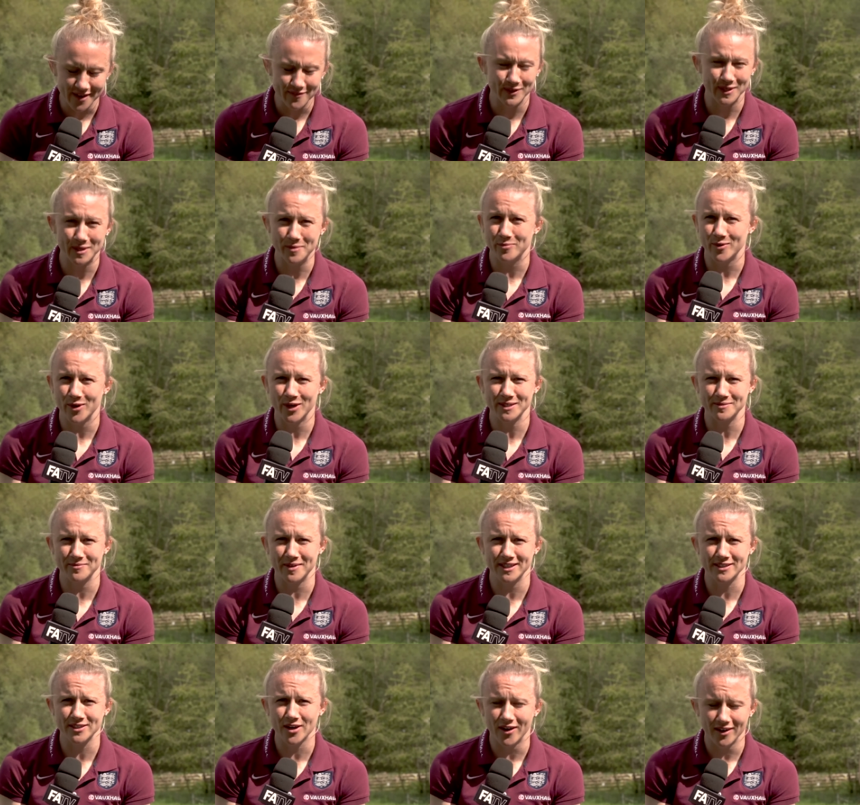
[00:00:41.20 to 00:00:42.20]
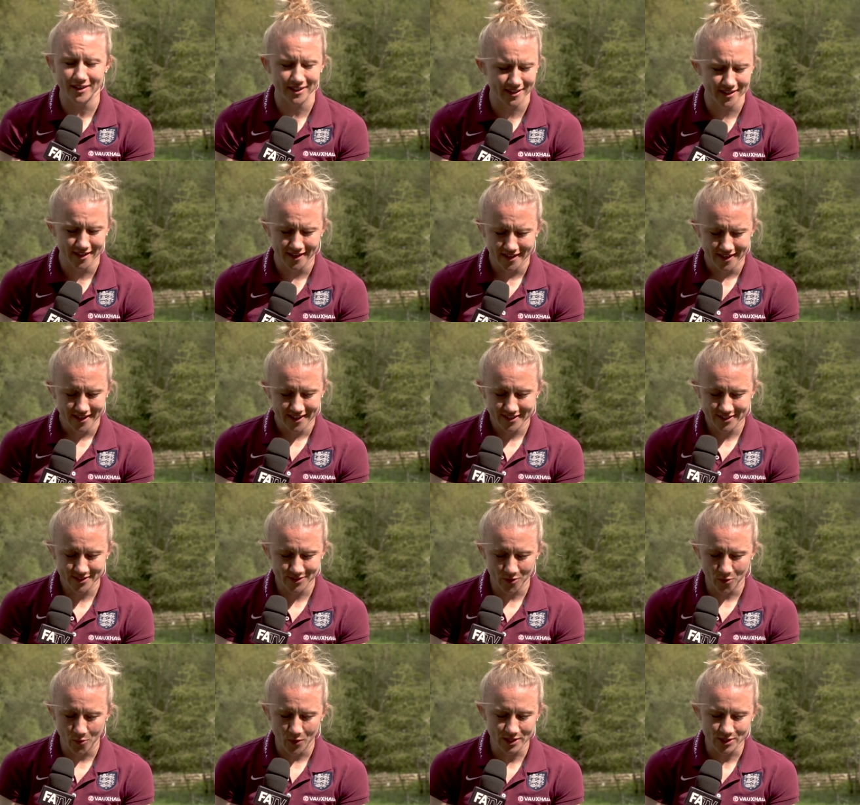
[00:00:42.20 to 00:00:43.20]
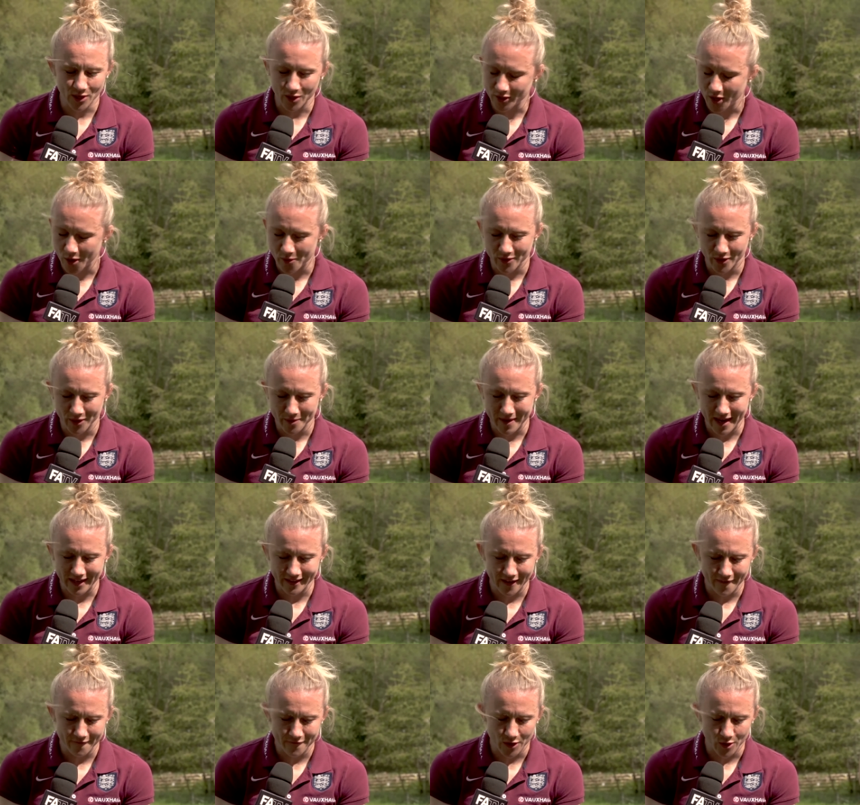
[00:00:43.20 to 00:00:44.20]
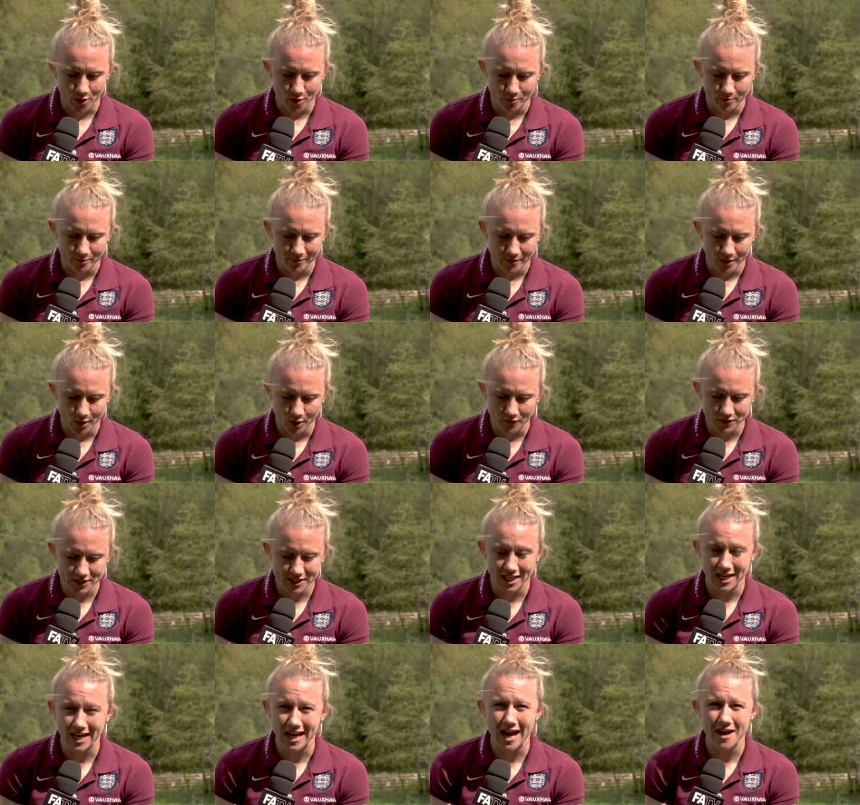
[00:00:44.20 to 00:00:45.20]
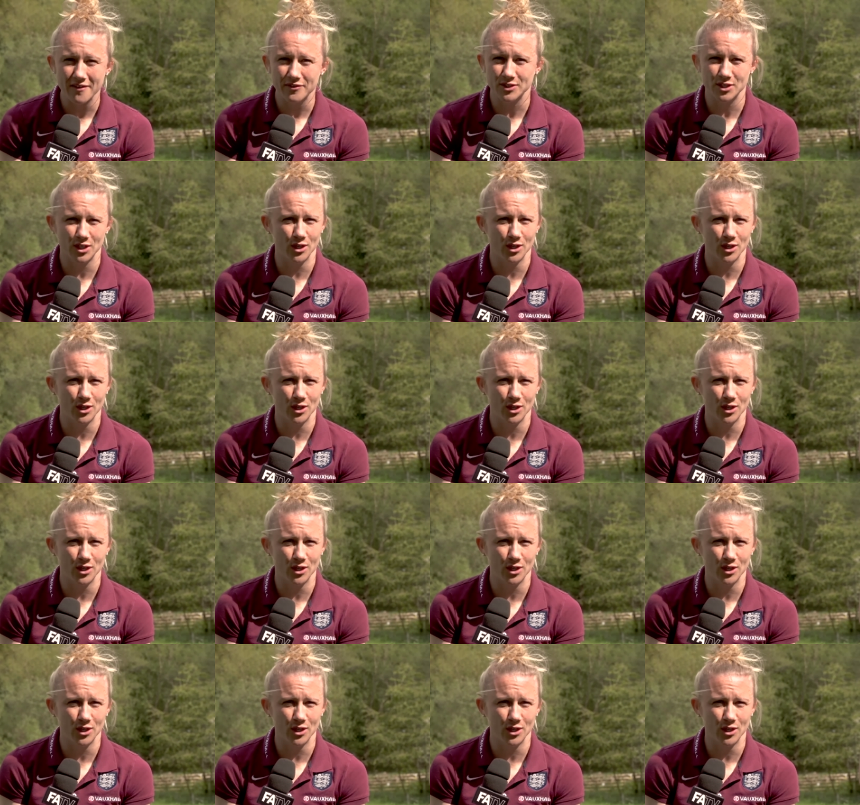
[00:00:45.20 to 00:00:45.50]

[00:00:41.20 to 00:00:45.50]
Definitely Bridesmaids. Carly, she's always on going on about that film. Loves to laugh.